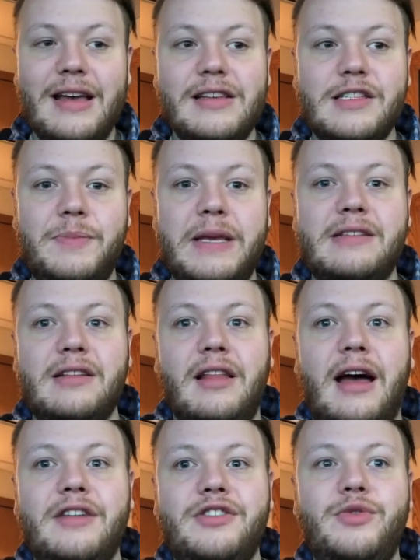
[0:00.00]
speaks a
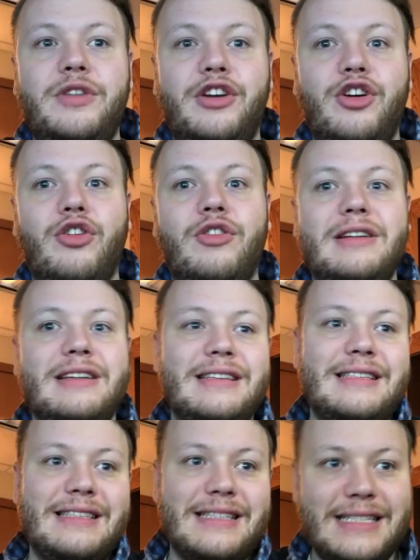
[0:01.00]
lot to the current
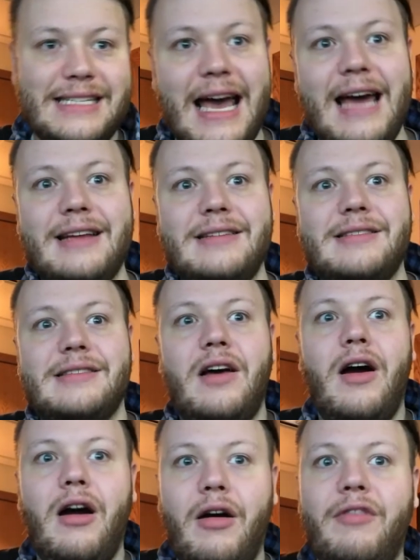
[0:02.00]
status
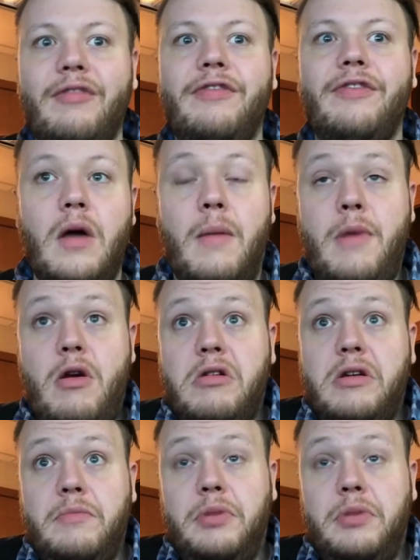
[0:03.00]
of American